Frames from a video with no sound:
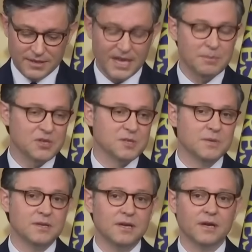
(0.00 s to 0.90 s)
damage has
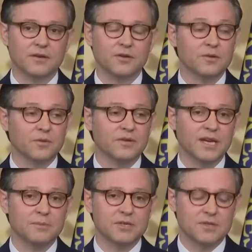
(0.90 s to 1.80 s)
been done. They're doing real
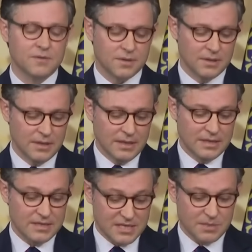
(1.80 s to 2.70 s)
damage to our
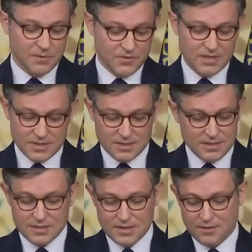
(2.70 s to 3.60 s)
system of justice
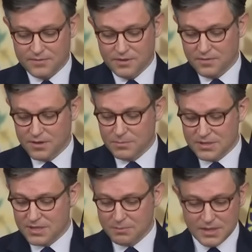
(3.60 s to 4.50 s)
itself. And you've heard me
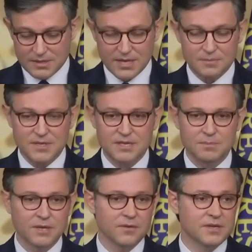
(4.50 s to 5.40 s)
say many times, that's
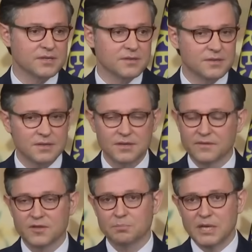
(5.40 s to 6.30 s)
my greatest concern.
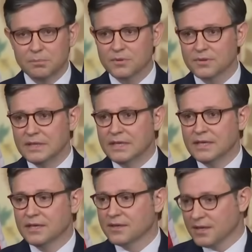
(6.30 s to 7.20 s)
If the people
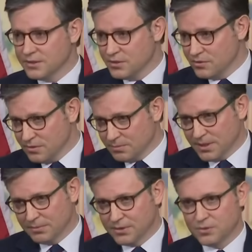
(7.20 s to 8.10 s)
in a constitutional
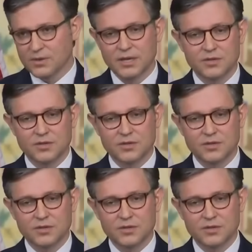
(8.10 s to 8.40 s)
republic do not